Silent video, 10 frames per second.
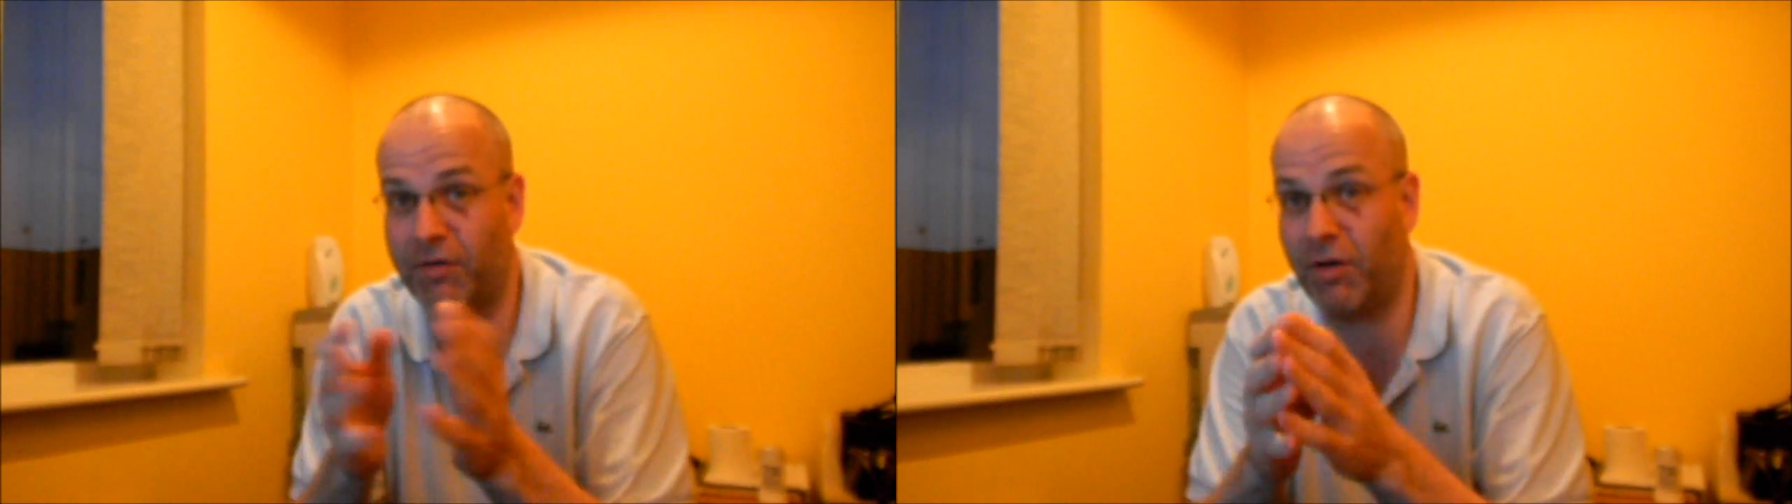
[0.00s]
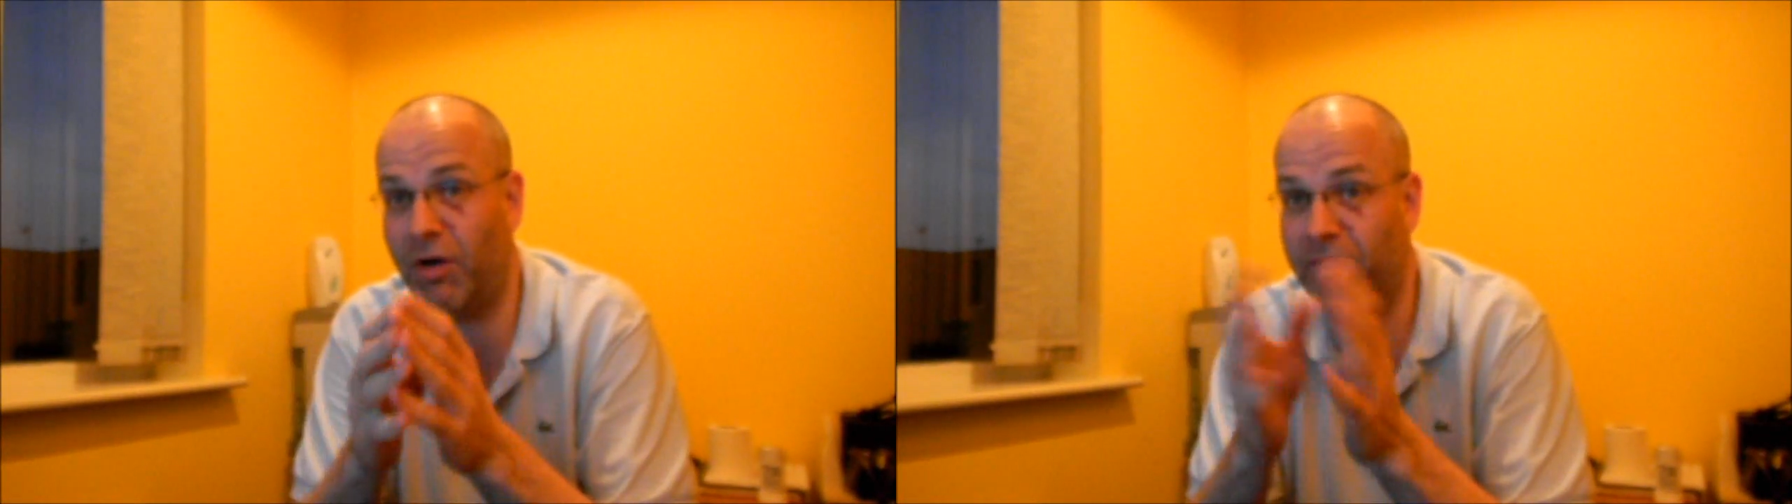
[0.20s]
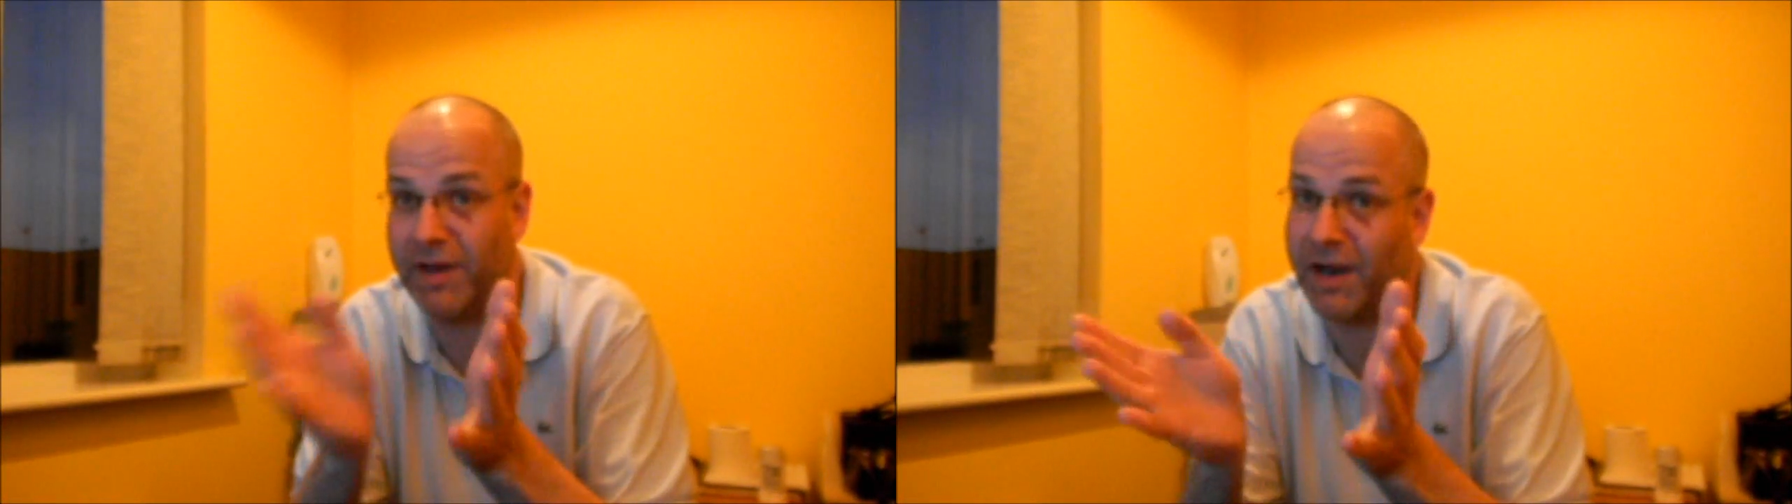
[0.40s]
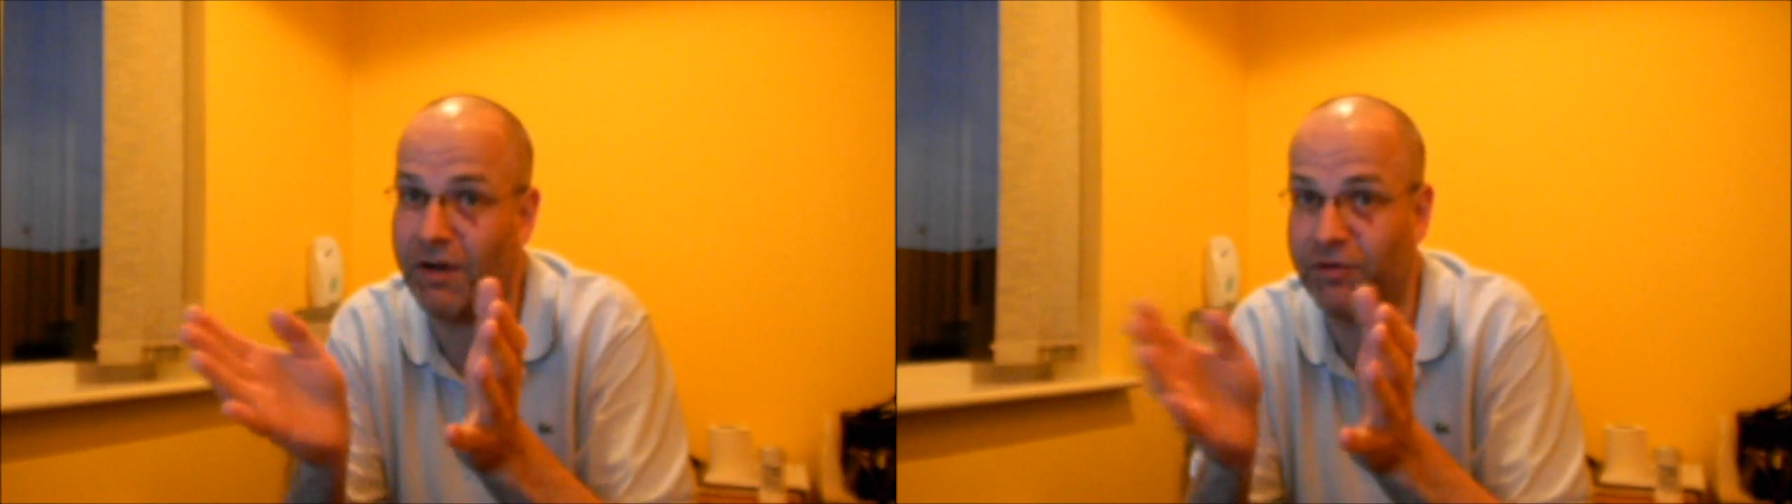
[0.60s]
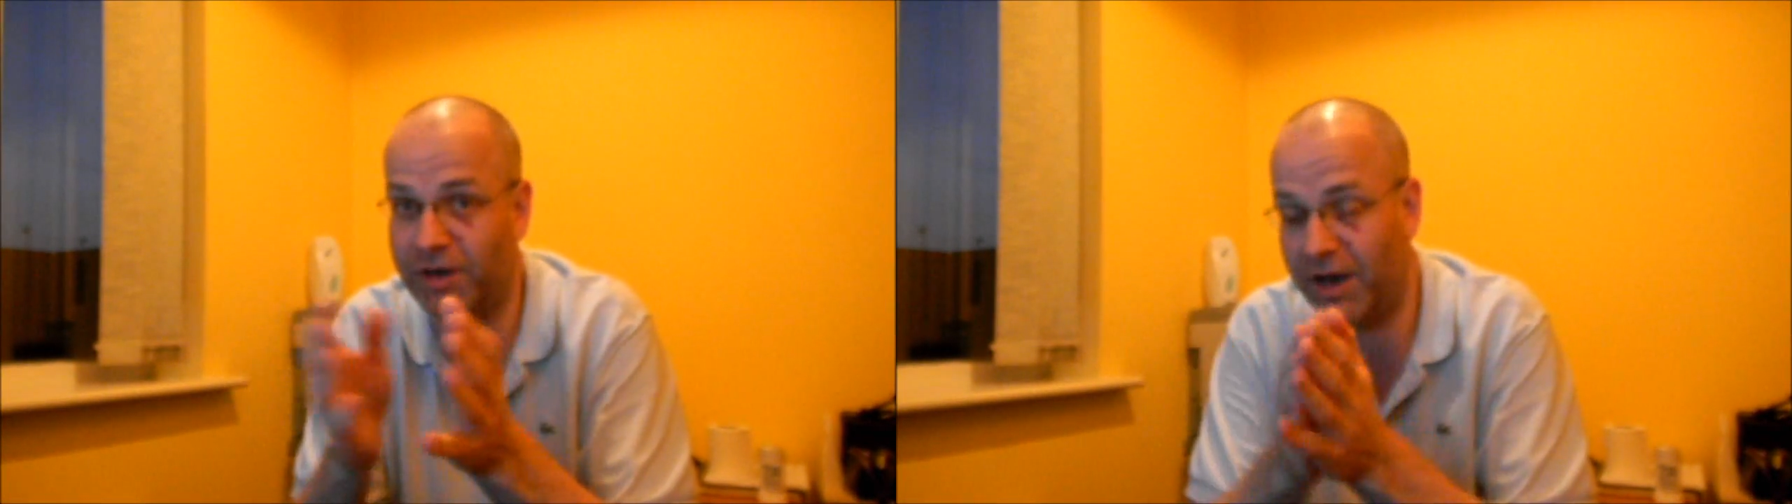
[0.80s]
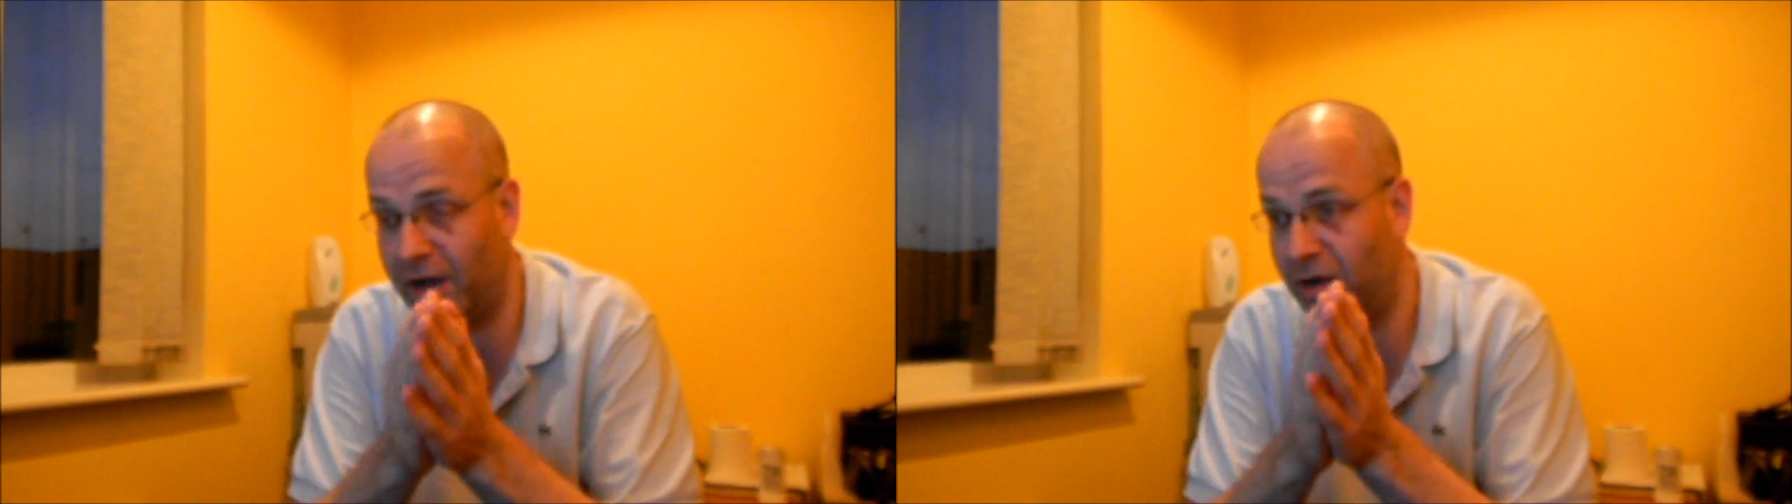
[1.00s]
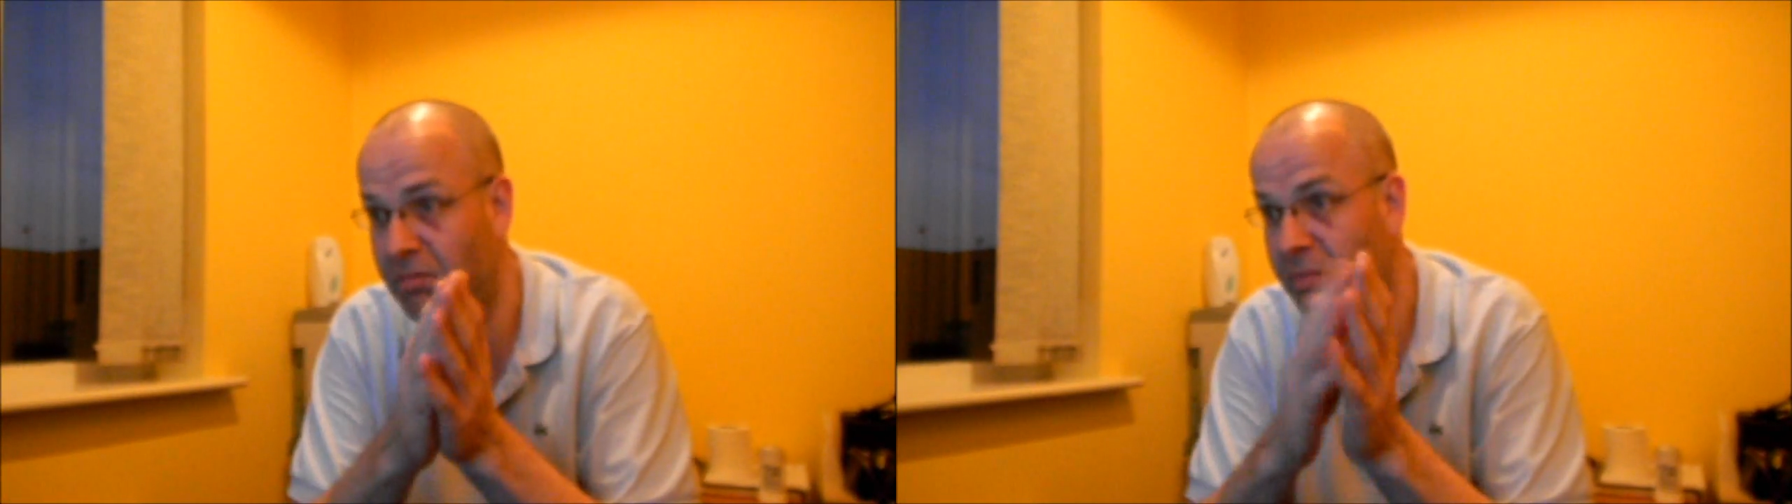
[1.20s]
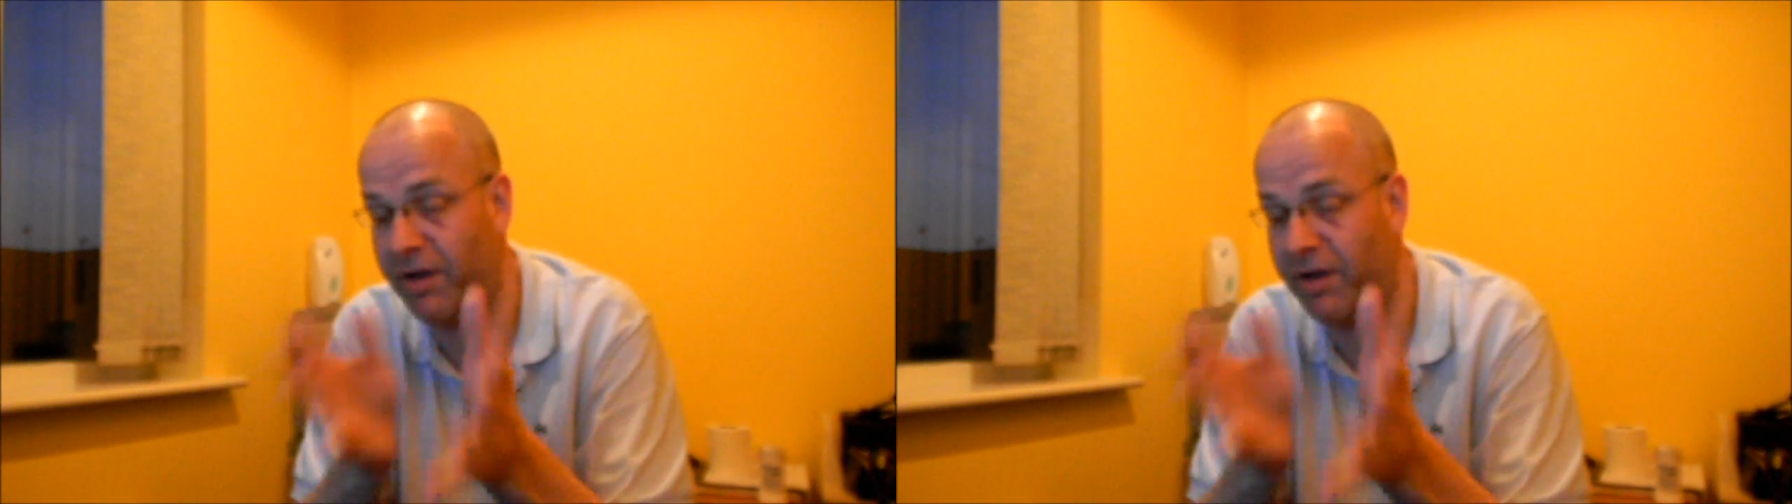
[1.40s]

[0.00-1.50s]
Drive, Neo Geo,